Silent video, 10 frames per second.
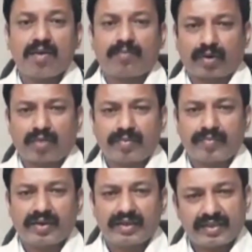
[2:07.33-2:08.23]

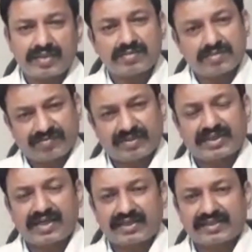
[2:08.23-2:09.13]
probably
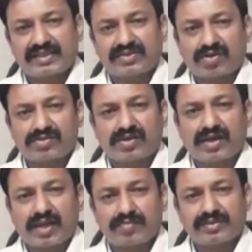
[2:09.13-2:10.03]
physical exercise also
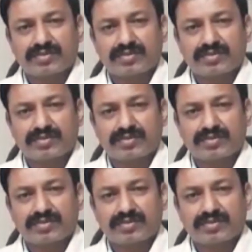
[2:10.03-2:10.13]
helps